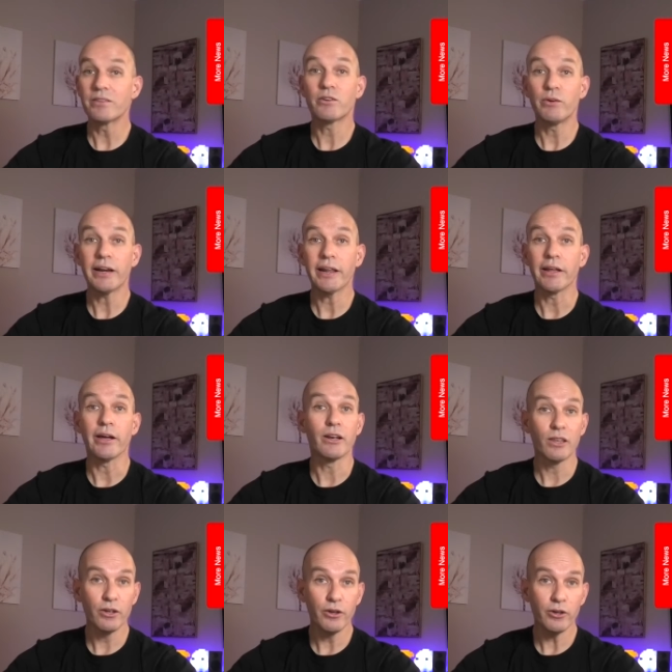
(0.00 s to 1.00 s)
created a
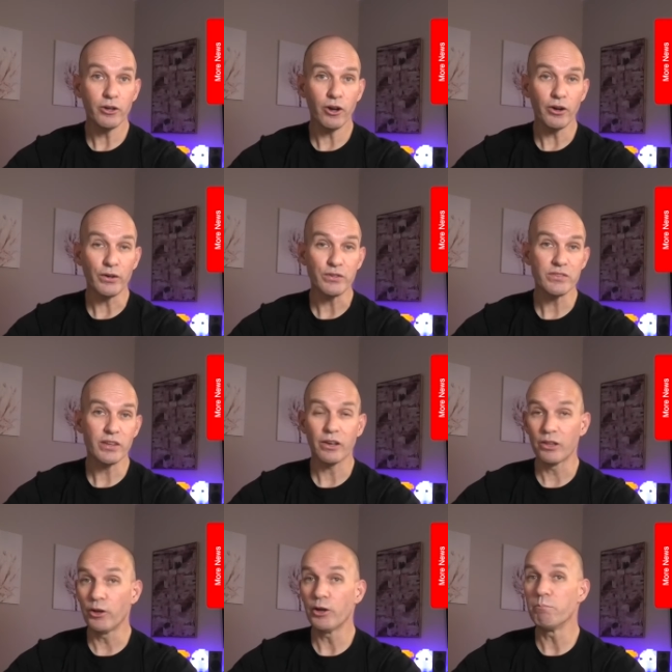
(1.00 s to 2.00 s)
low cost,
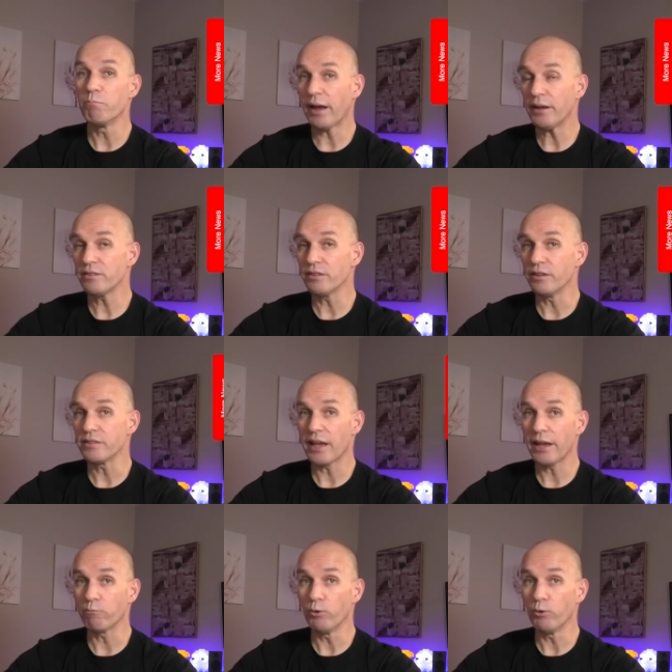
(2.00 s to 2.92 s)
low maintenance, and